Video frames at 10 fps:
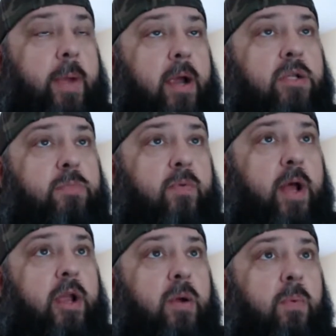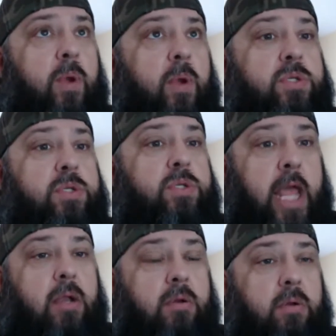My parents moved down here when I was
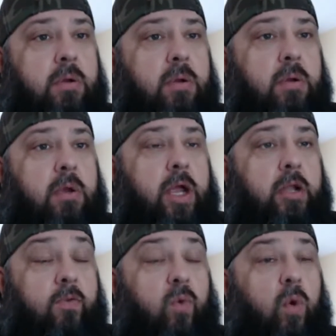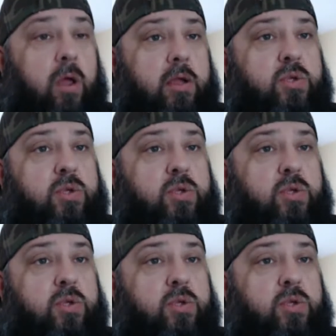10, and to Florida.